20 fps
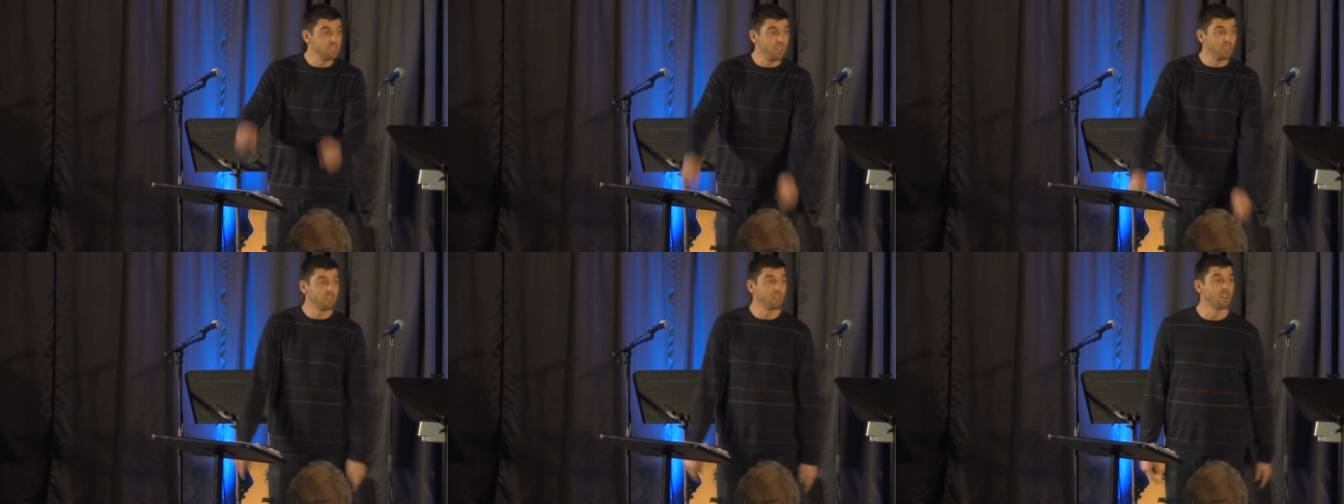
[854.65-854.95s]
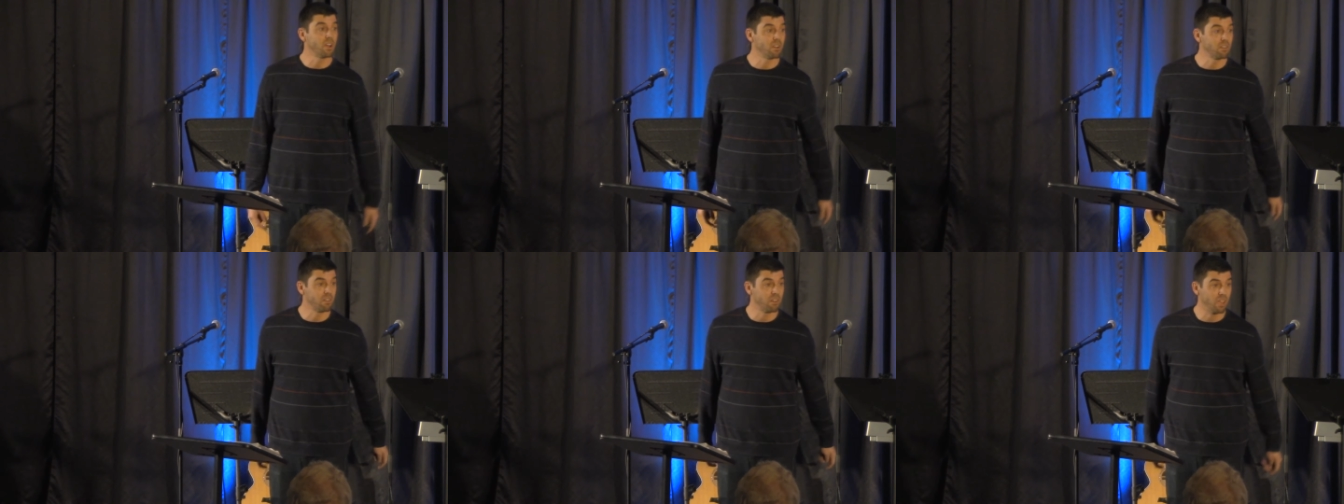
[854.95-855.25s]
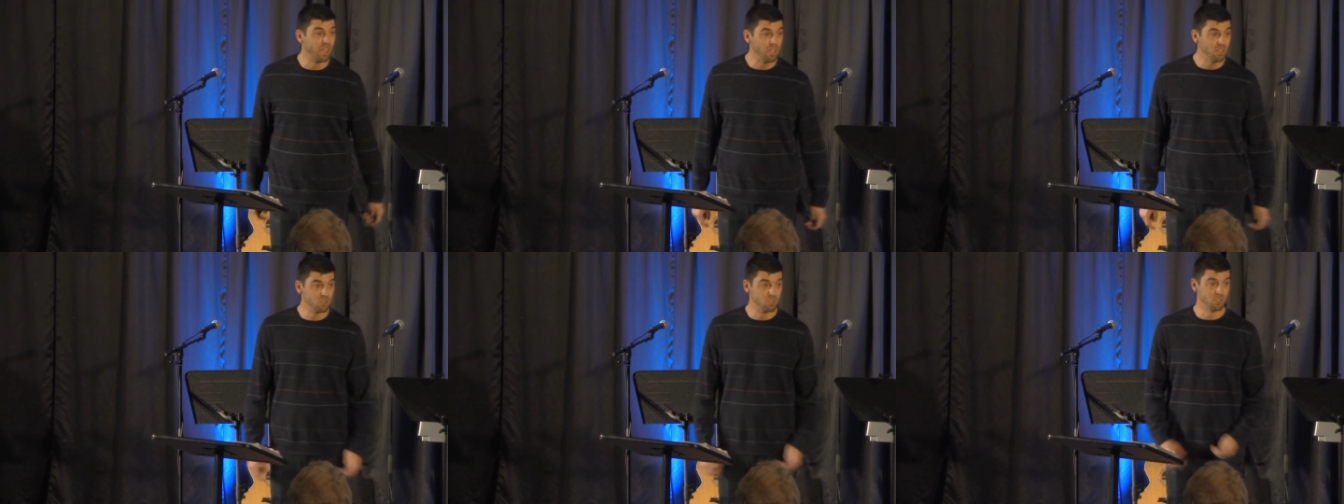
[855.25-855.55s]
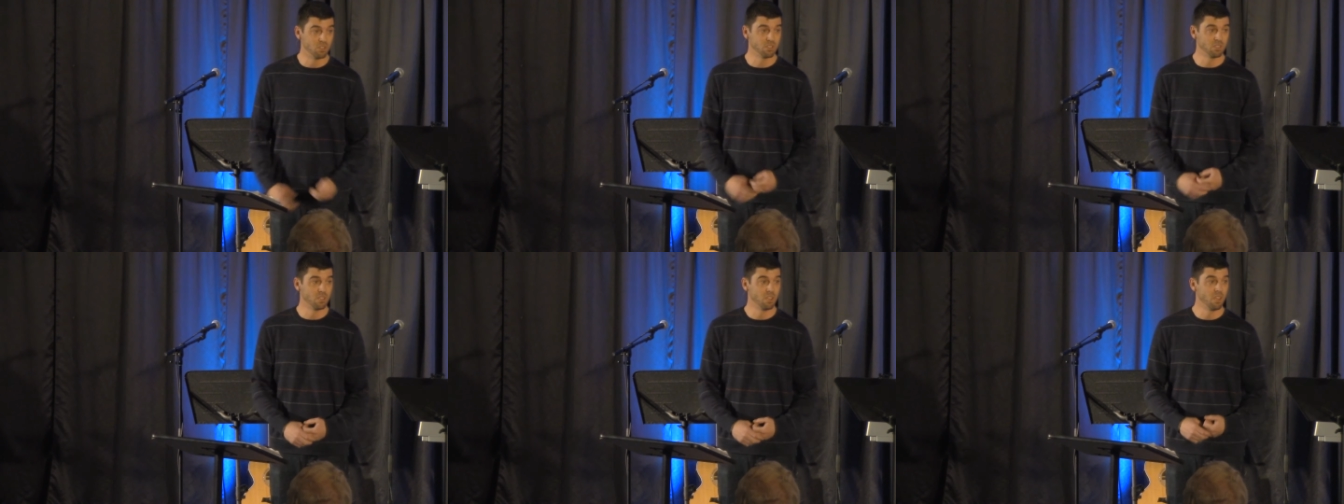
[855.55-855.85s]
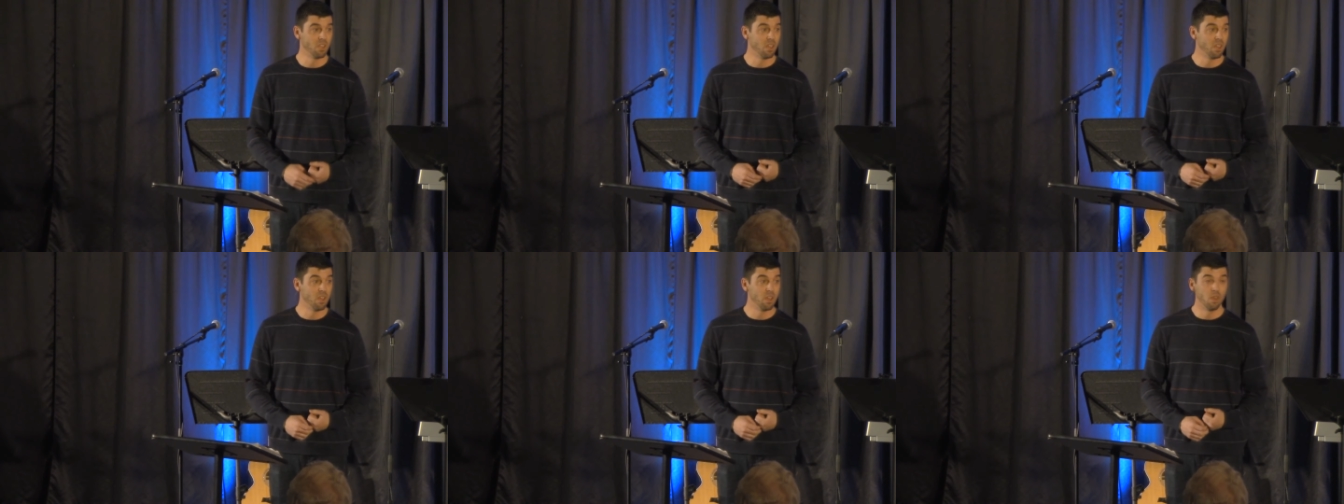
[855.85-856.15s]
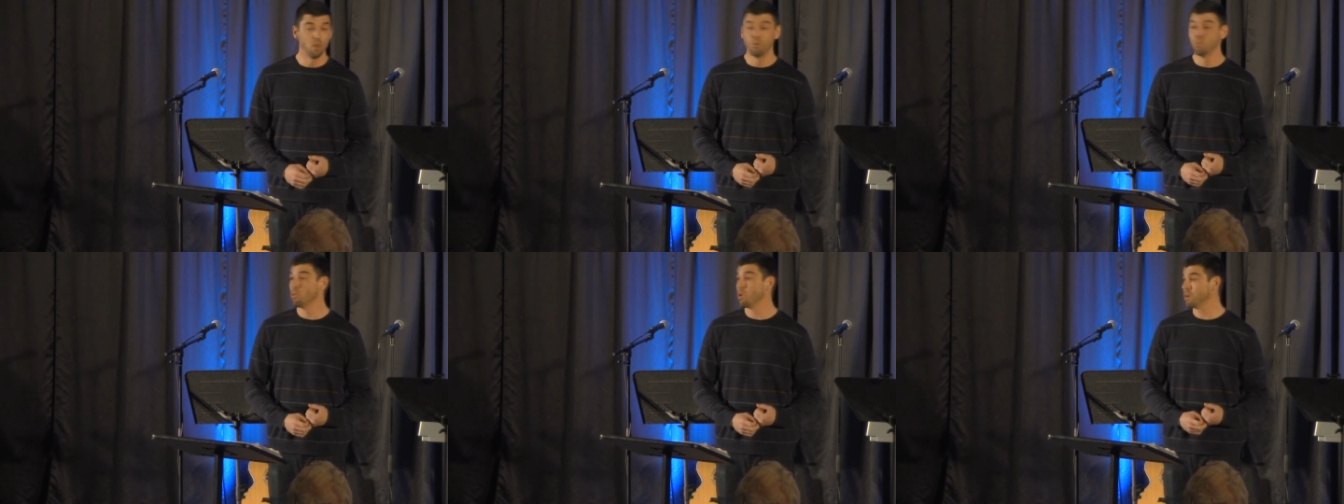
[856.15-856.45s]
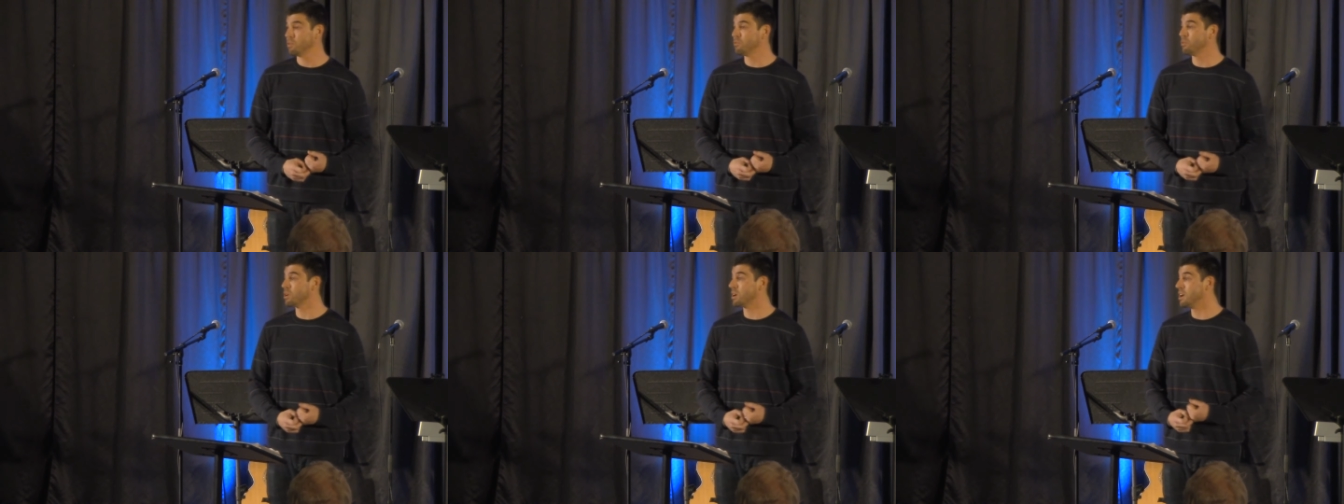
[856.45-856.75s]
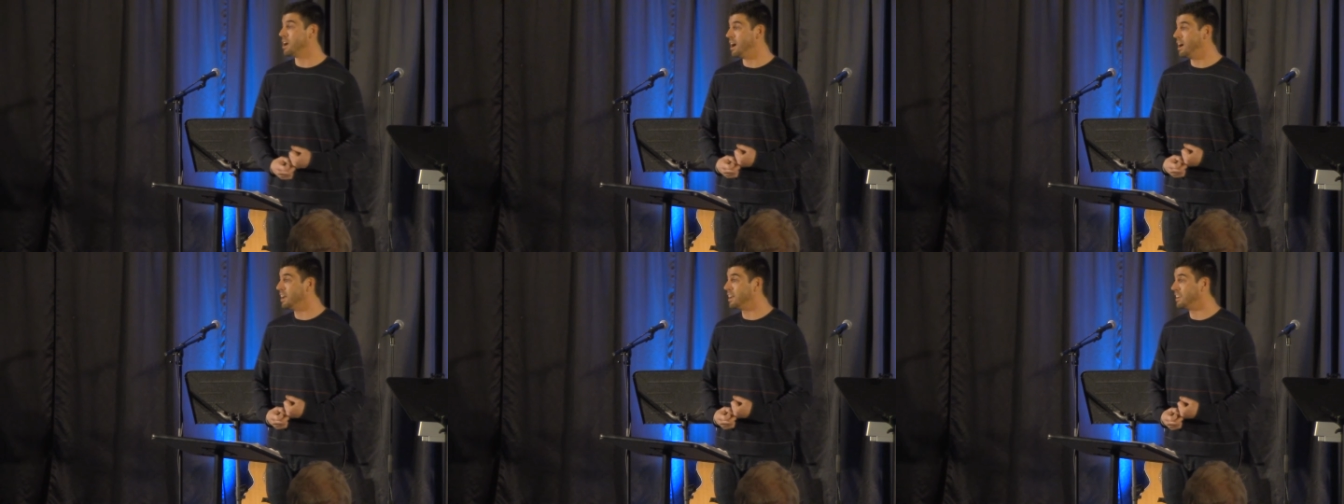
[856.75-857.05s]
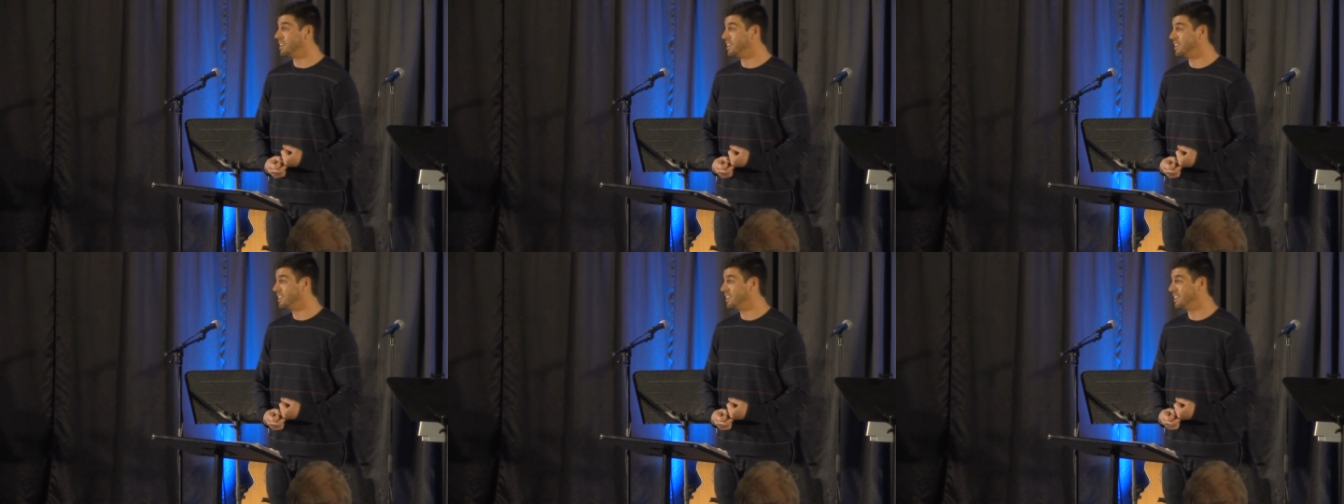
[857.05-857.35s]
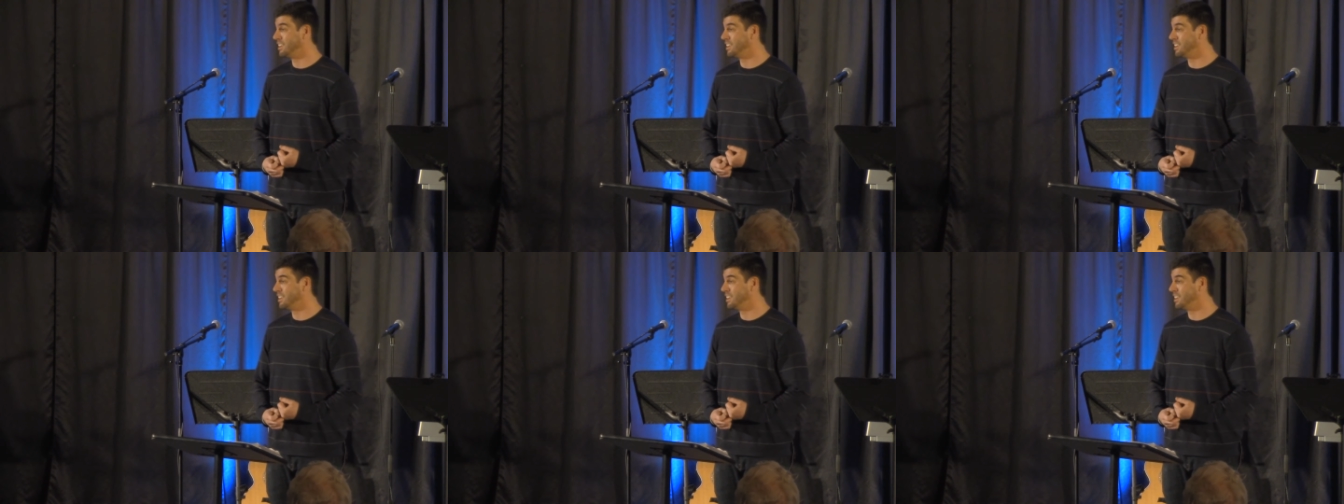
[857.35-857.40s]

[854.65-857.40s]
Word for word: other congregations? What if we're kind?